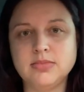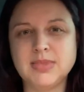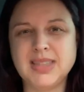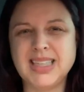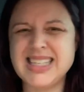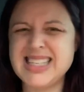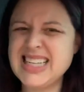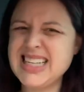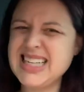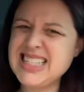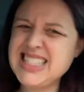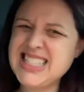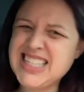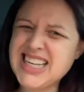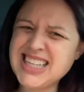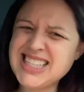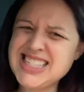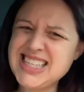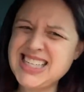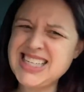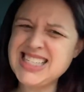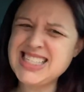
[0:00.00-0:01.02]
is it
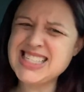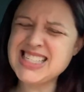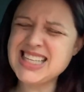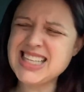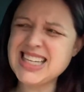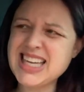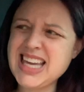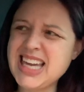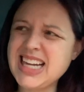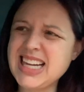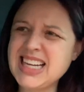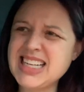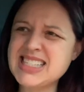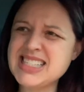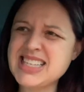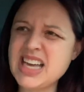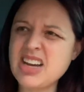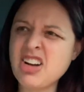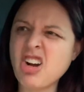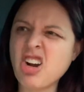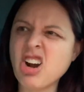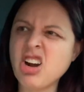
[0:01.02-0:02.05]
inducted into the Kennedy
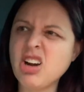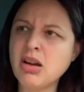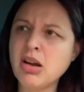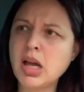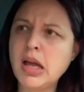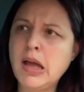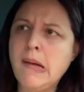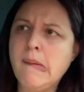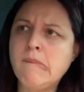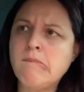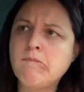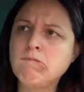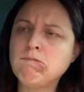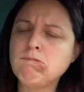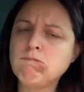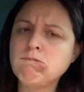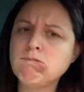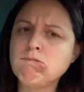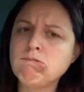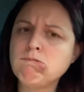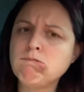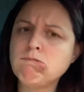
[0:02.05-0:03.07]
Center?
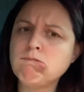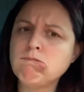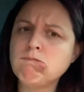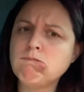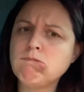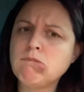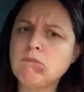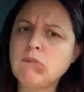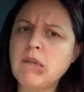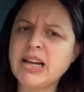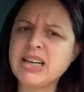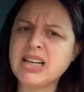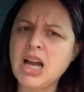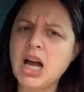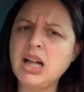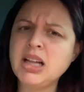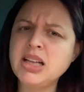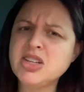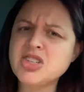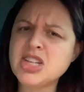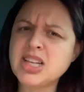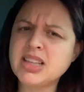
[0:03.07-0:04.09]

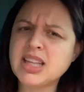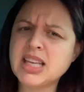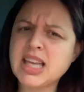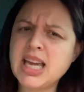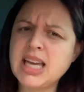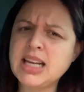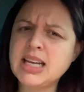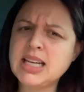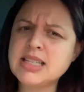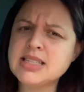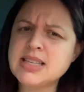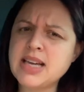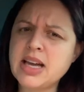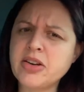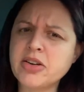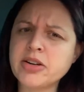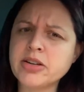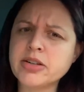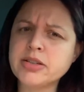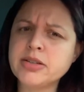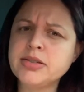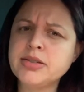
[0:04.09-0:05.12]
Acknowledged at the Kennedy
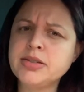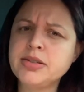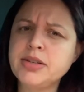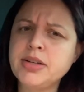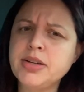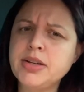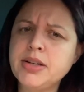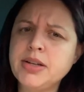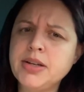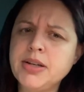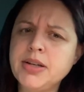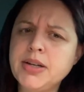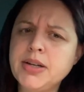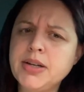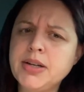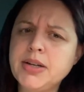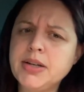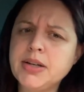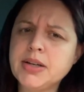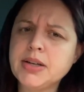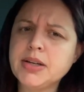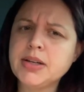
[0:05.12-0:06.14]
Center?
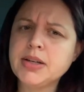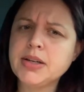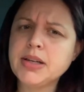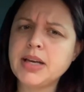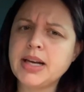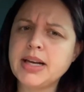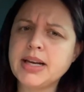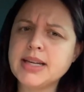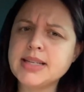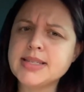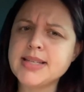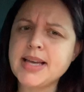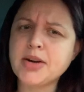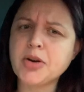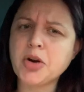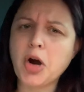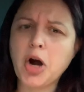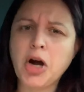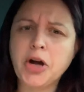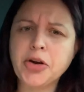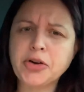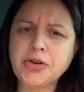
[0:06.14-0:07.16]
Kennedy Center
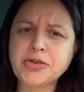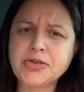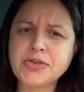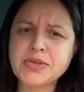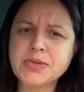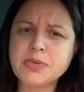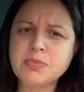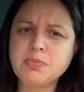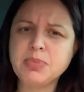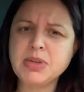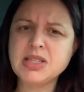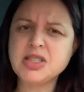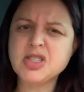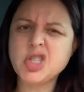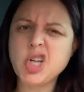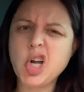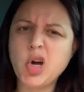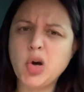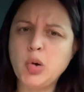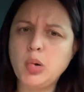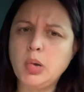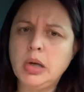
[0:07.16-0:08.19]
Honors
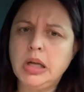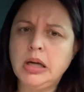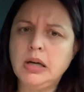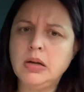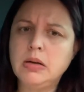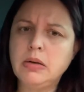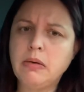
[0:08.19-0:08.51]
bestowed?